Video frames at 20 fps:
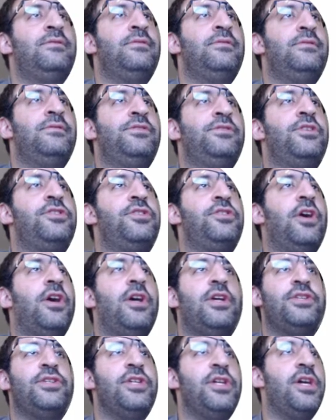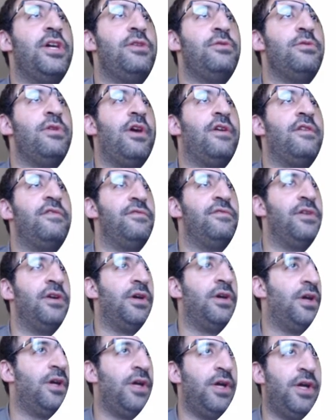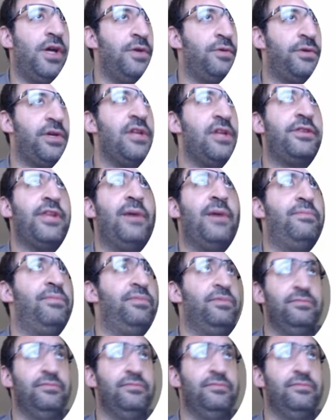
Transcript: Such as here you have, you can type